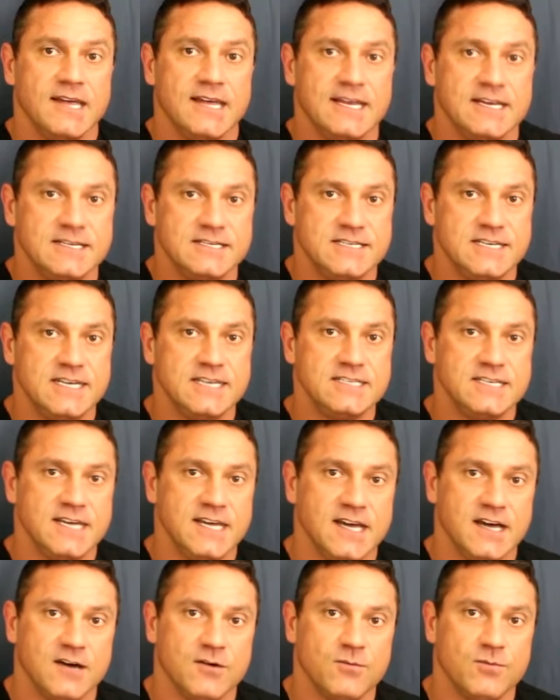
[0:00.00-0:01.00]
in
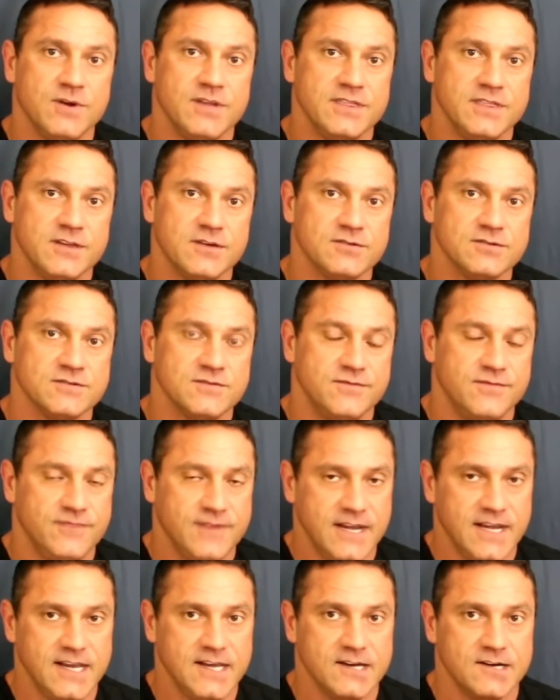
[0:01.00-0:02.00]
detail with those
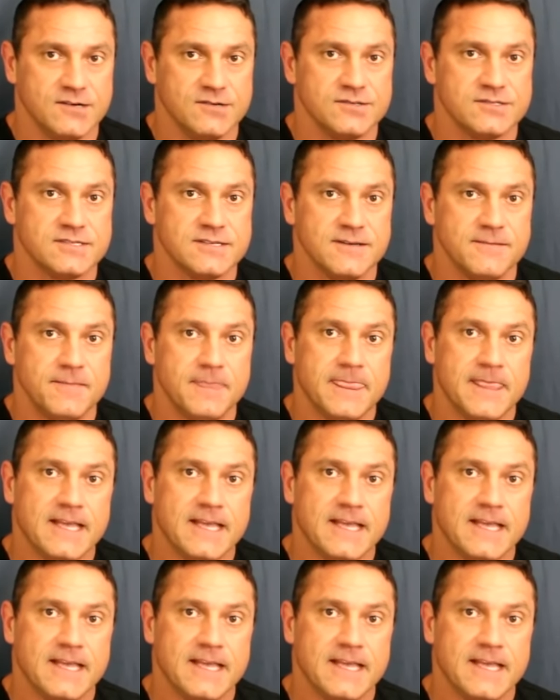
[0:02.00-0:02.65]
videos.